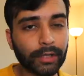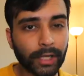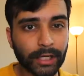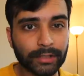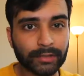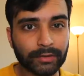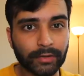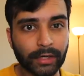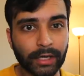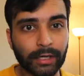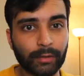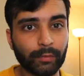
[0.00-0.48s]

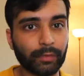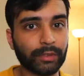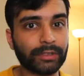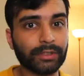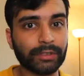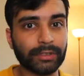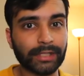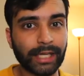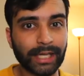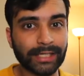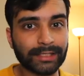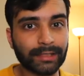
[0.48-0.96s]
touchscreen,
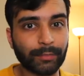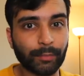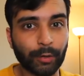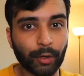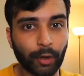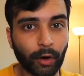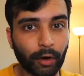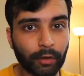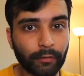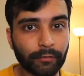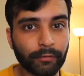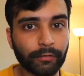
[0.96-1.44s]
which takes up a
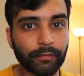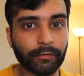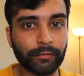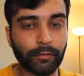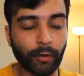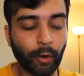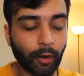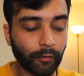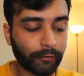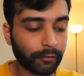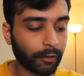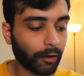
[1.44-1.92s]
lot of,
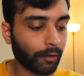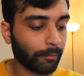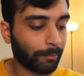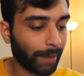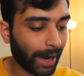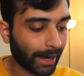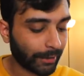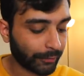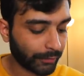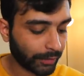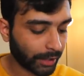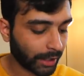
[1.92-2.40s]
of your
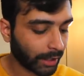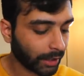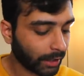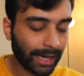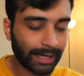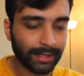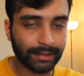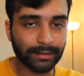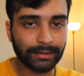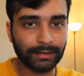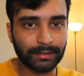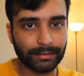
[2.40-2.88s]
battery.
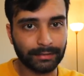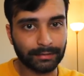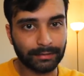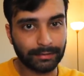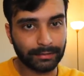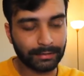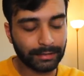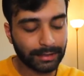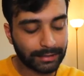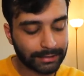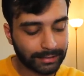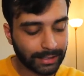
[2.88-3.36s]
And
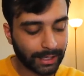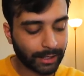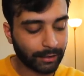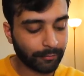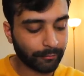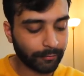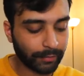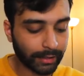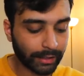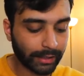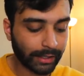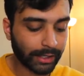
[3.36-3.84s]
this kind of
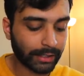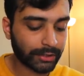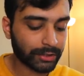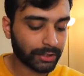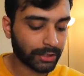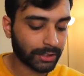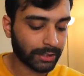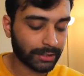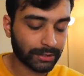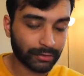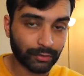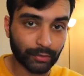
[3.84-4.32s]

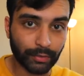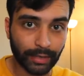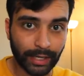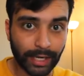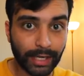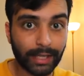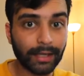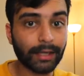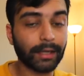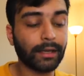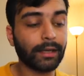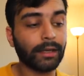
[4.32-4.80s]
variation is
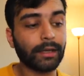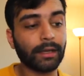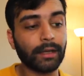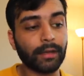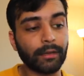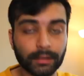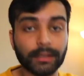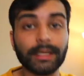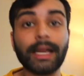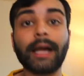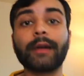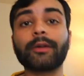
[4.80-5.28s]
great.
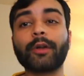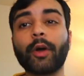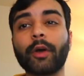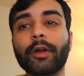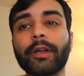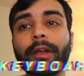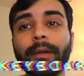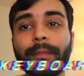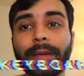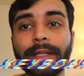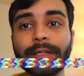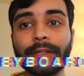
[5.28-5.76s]
Now
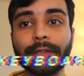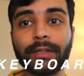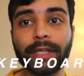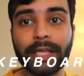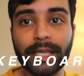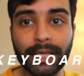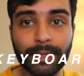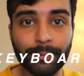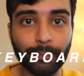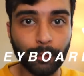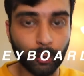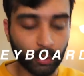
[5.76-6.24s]
talking about the
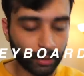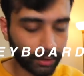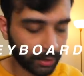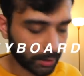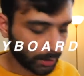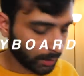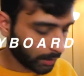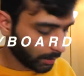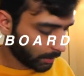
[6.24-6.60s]
keyboard.